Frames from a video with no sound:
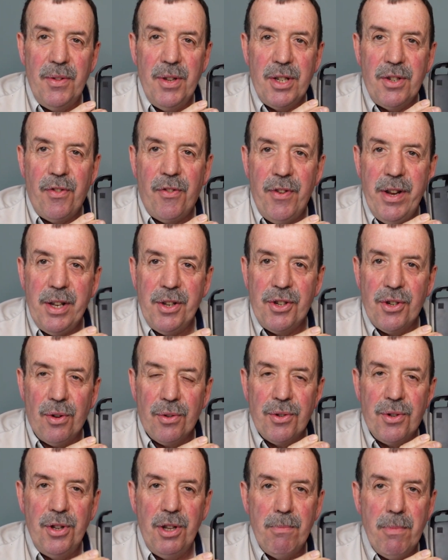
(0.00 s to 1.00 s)
This fits
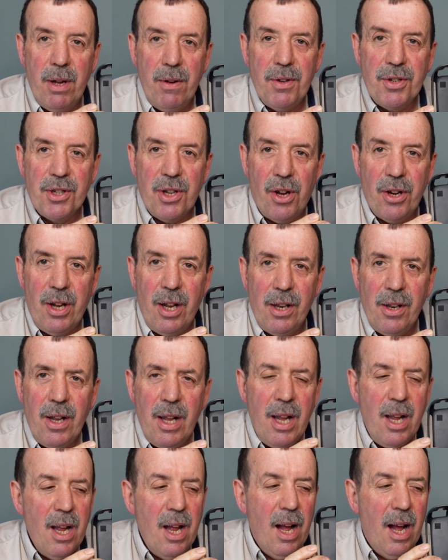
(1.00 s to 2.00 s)
onto the motorcycle,
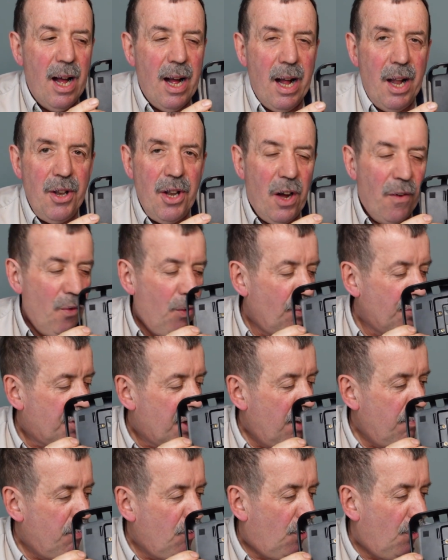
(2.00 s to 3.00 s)
and I've
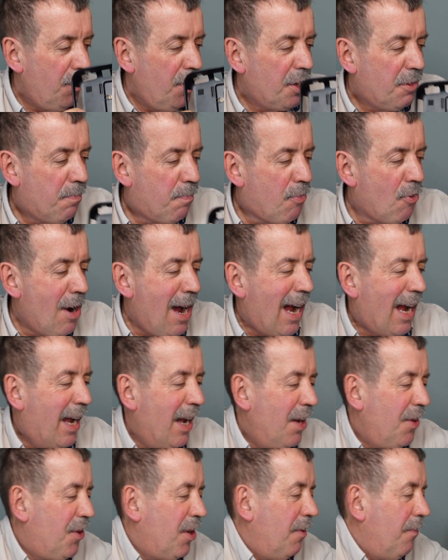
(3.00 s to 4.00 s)
also bought this
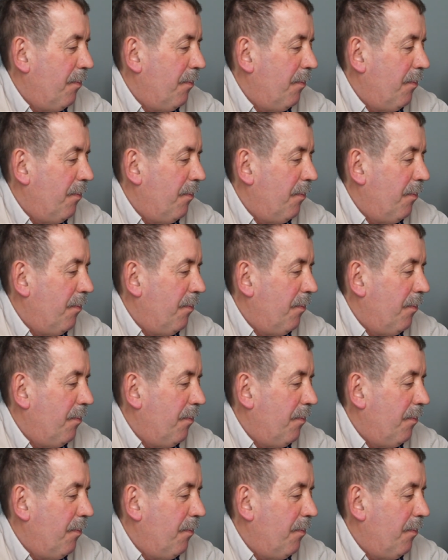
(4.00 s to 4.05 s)
bracket,